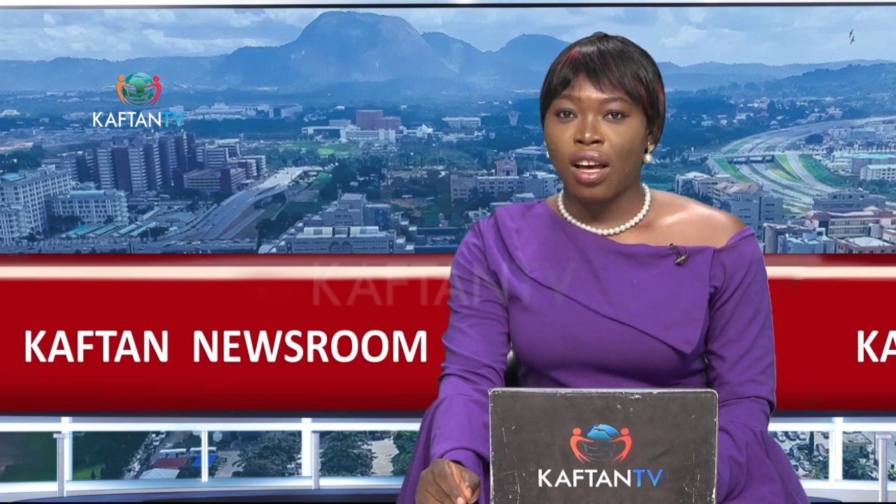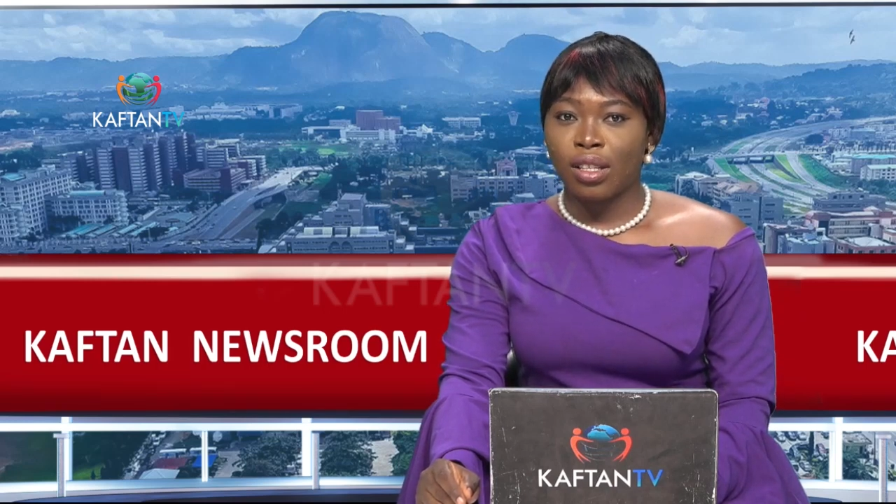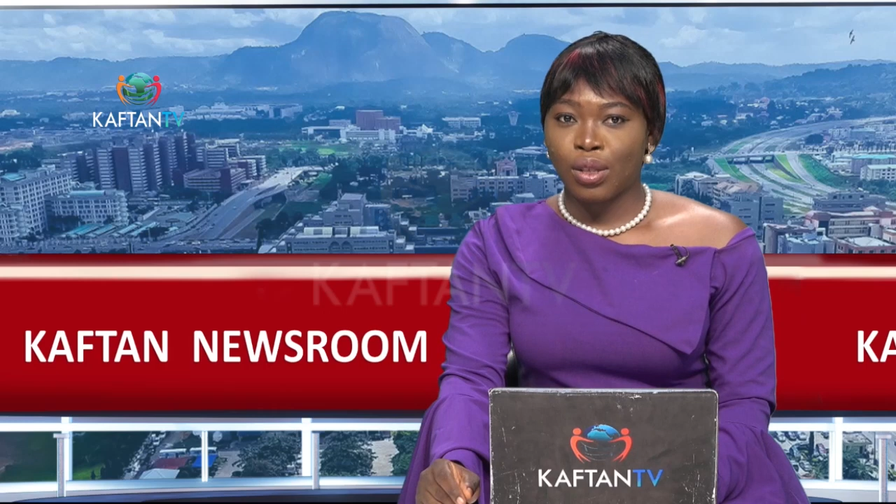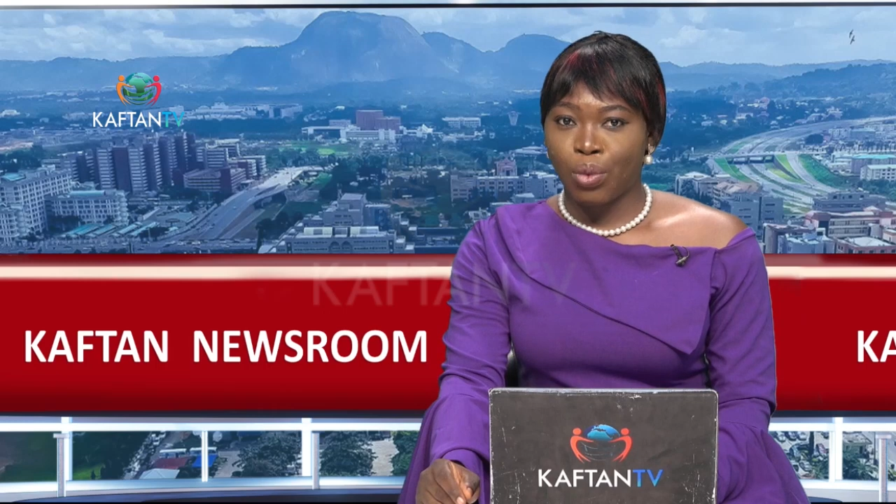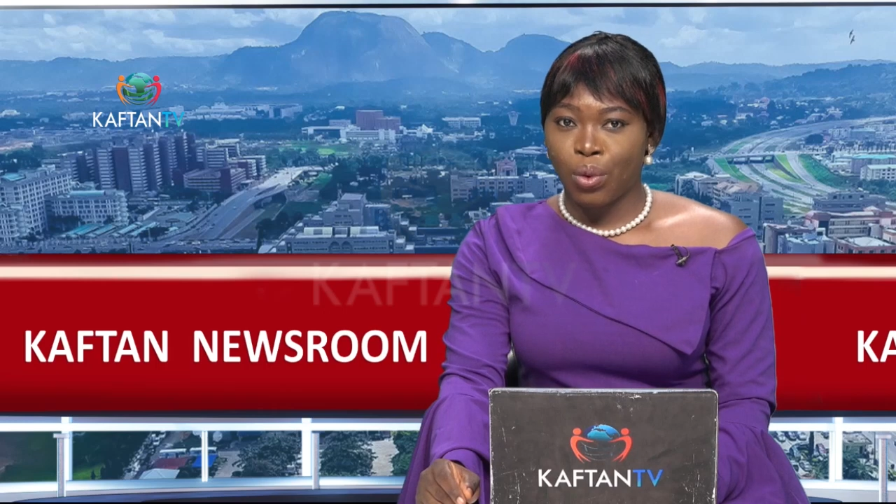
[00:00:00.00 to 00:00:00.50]

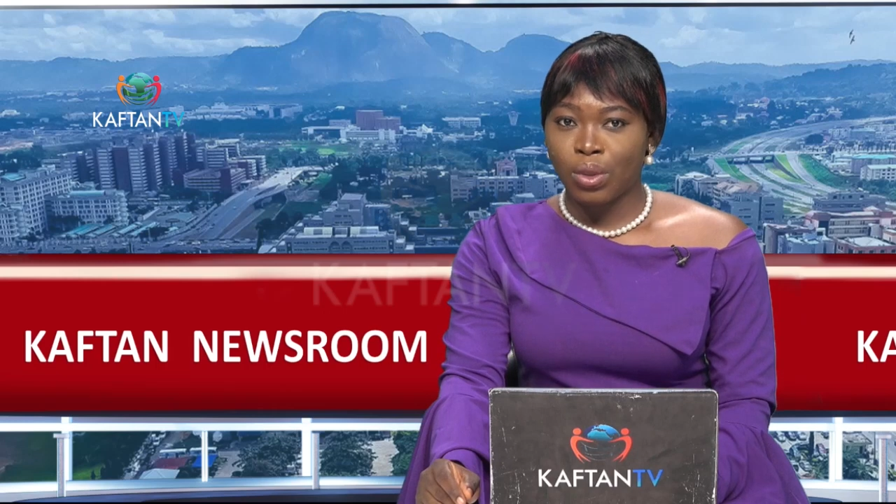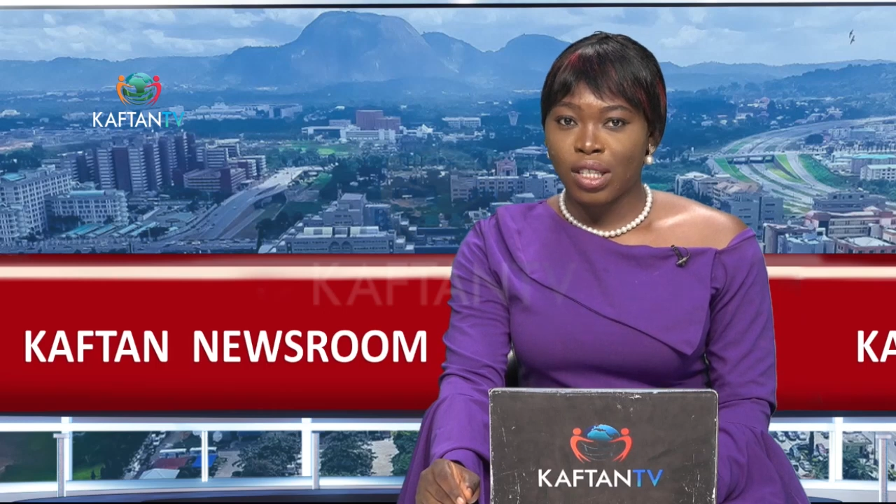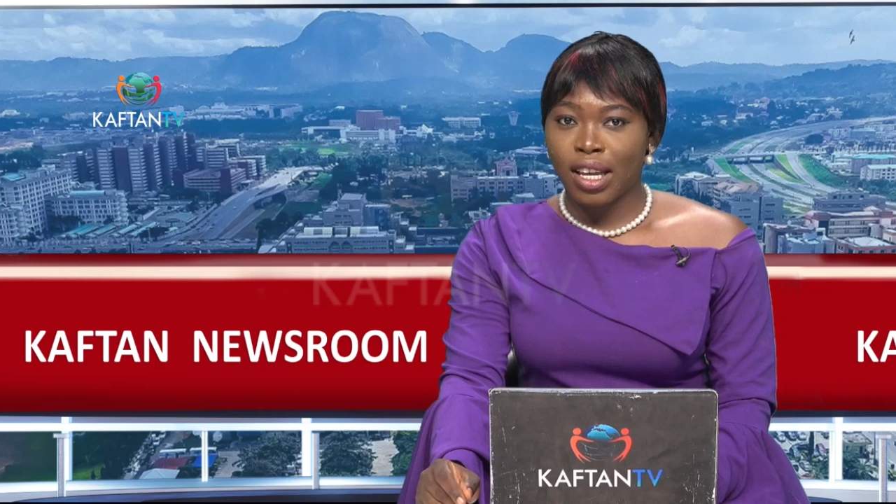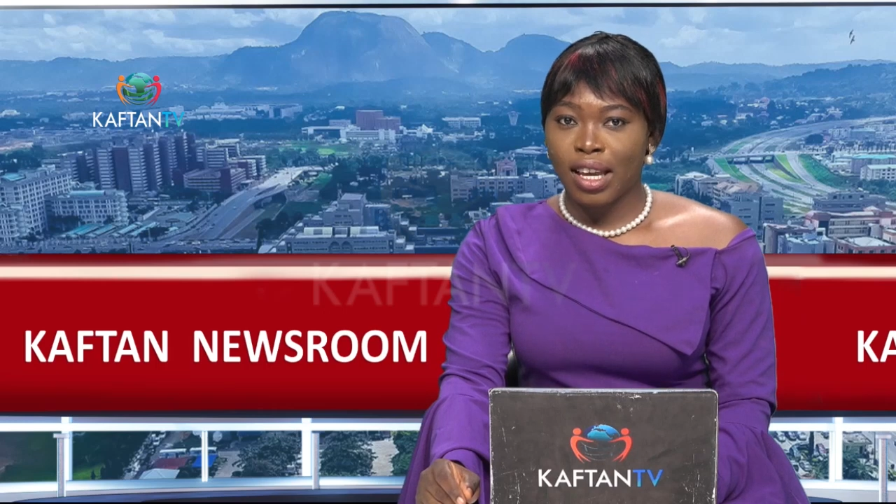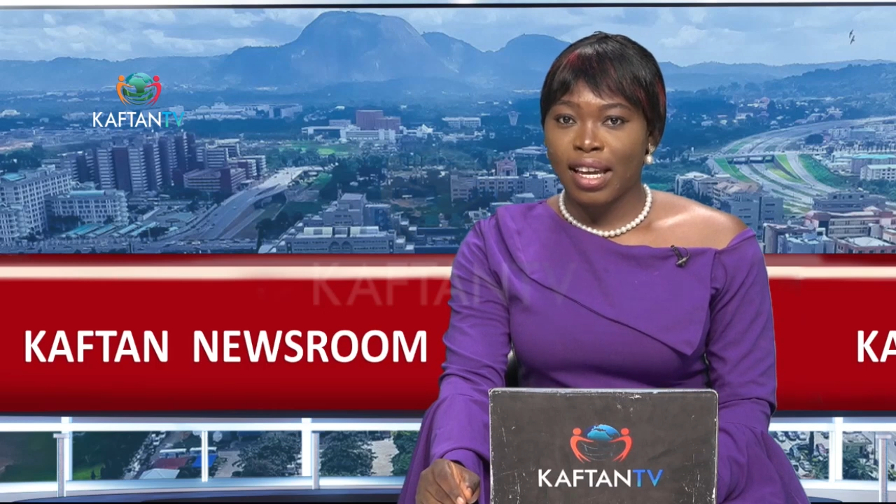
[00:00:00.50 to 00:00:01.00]
sports,
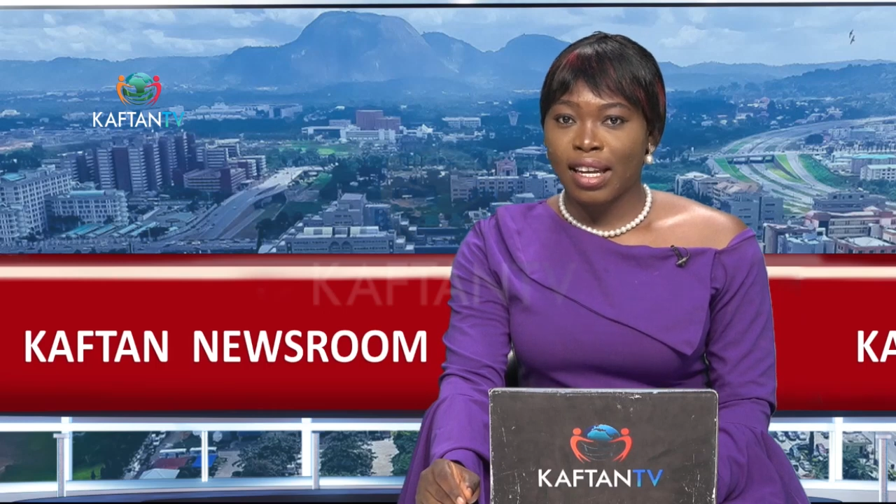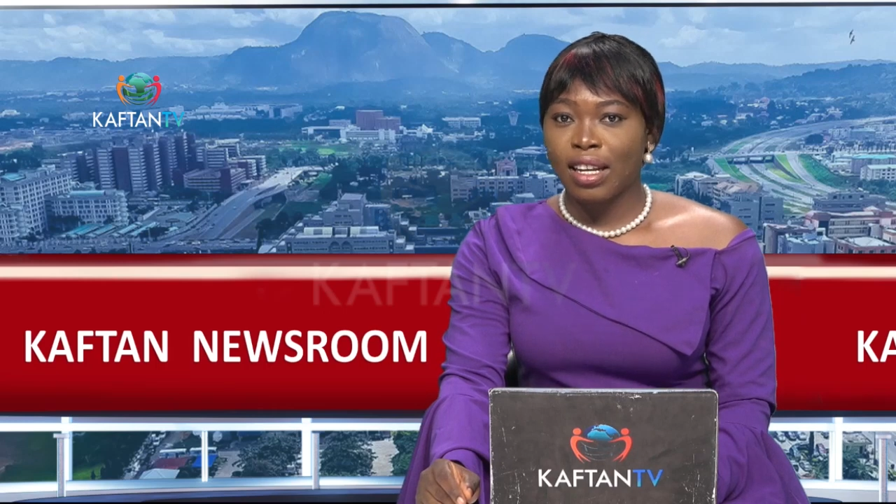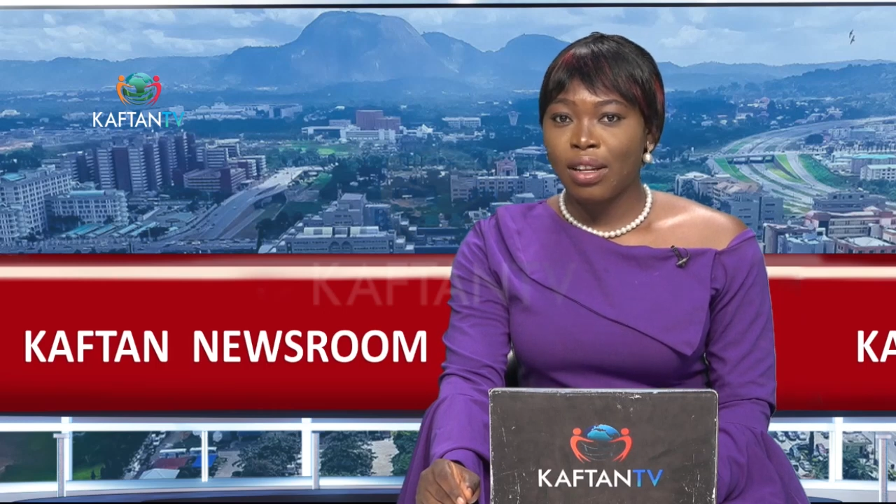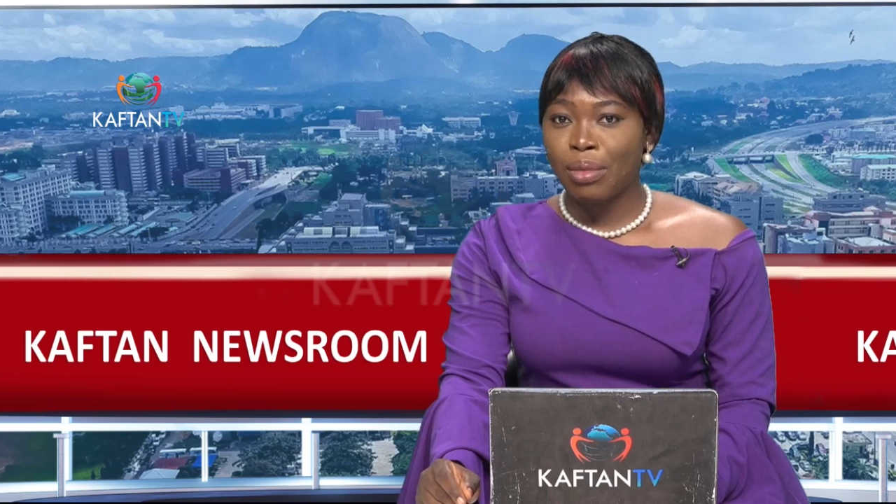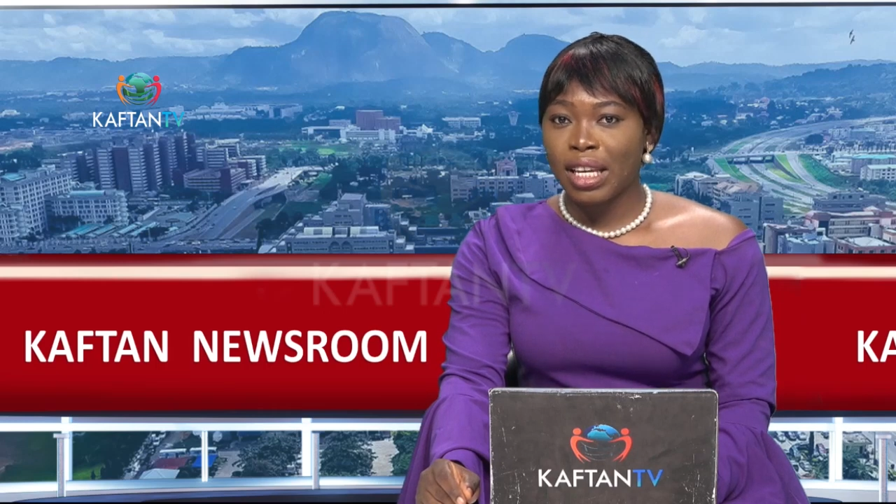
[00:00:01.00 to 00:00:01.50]

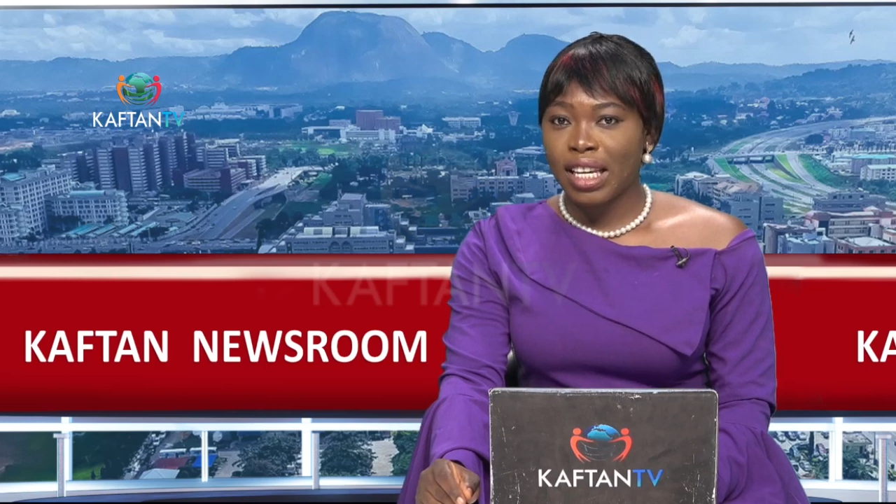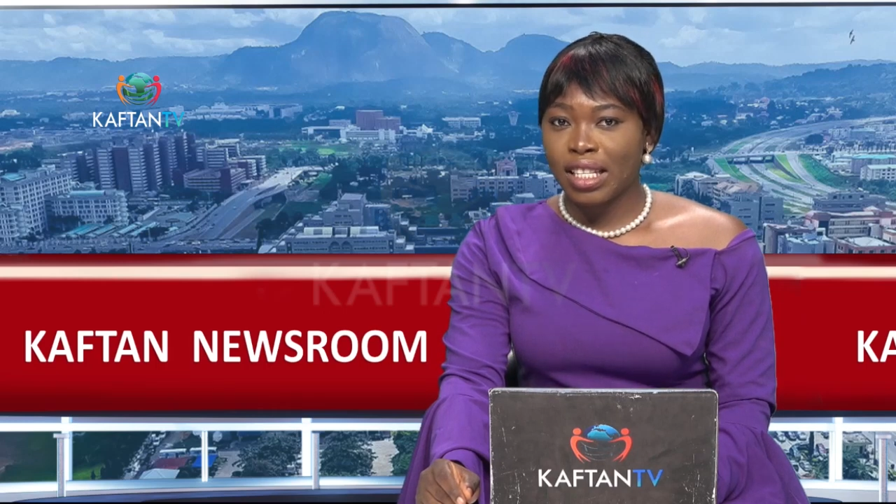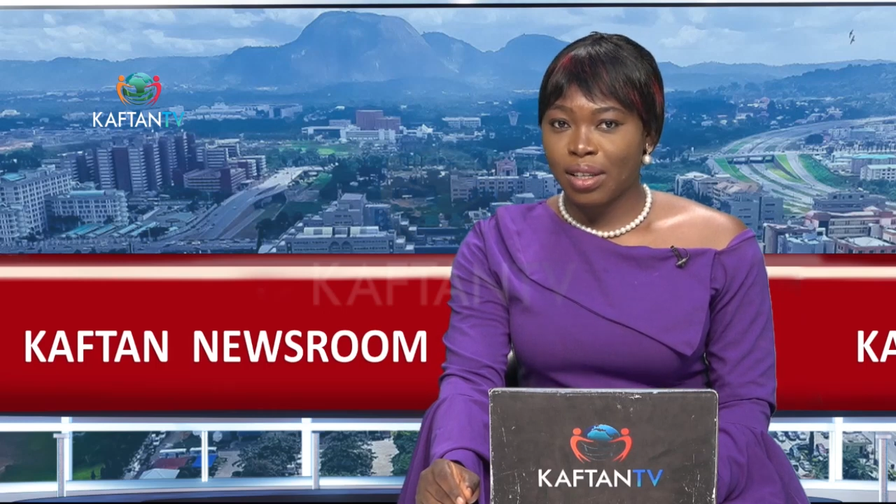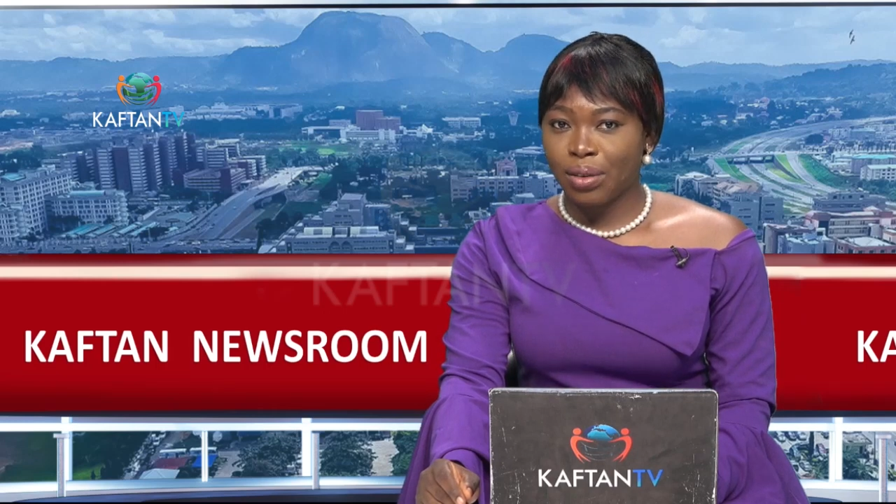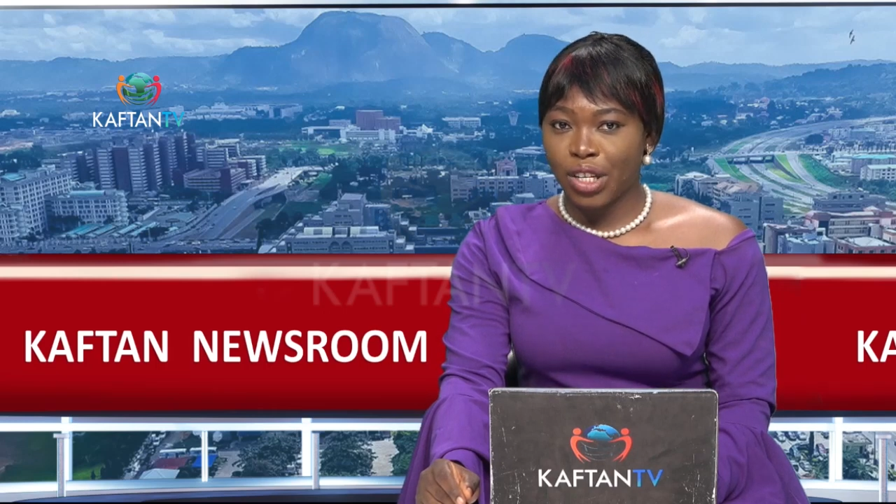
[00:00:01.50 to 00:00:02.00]
economic
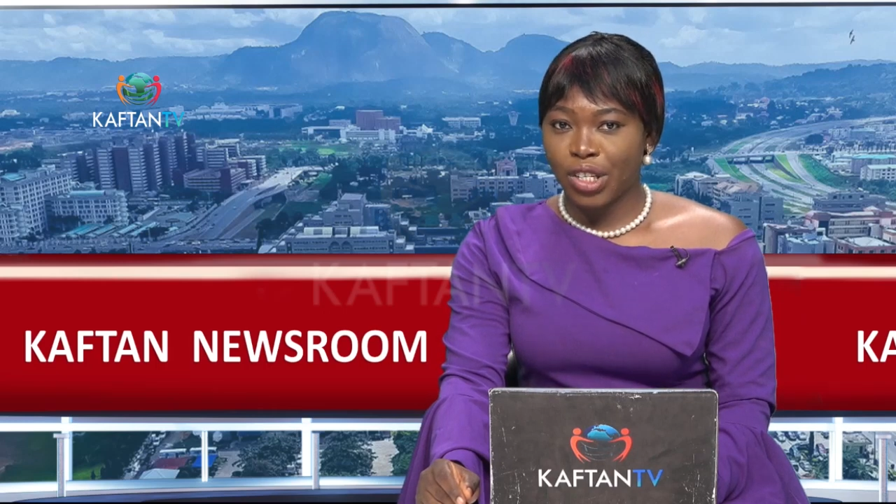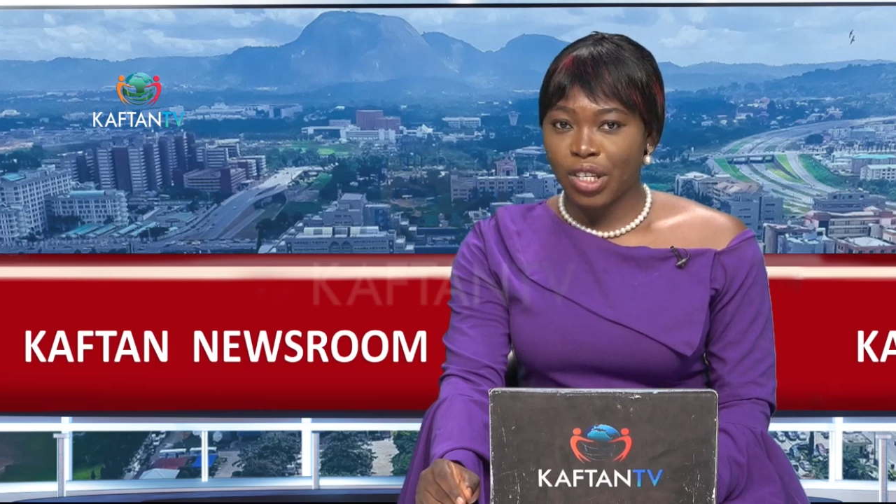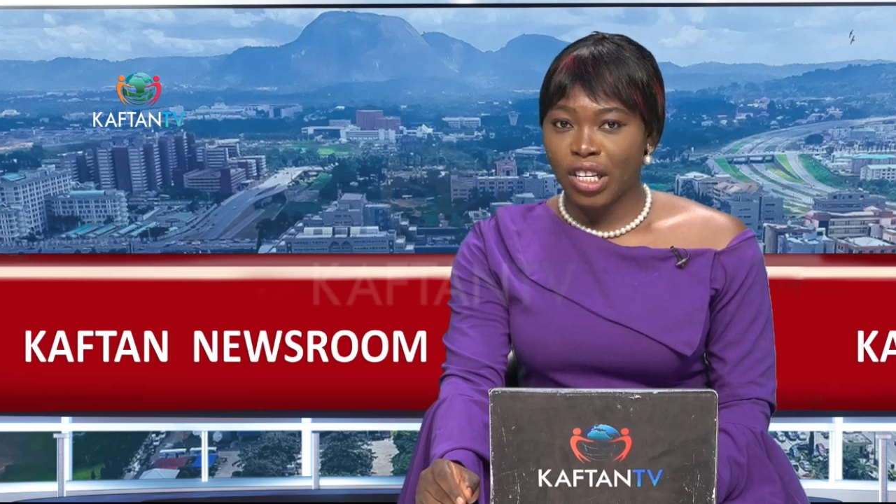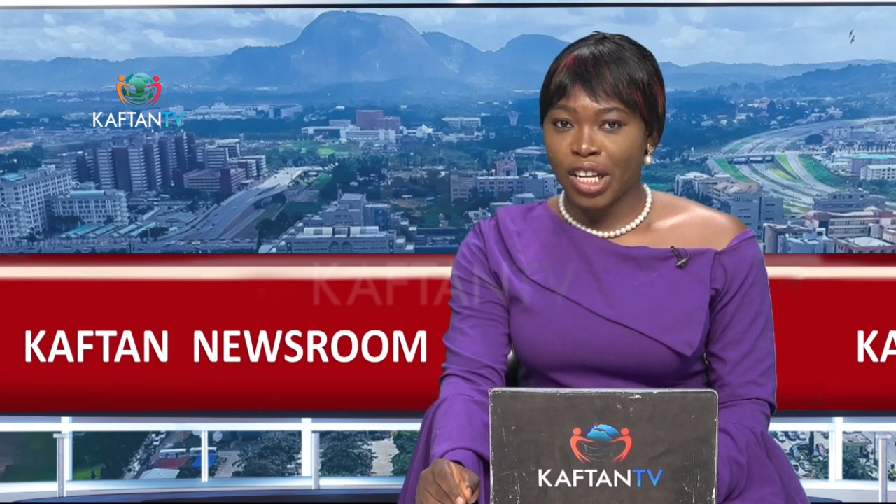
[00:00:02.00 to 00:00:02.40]
integration,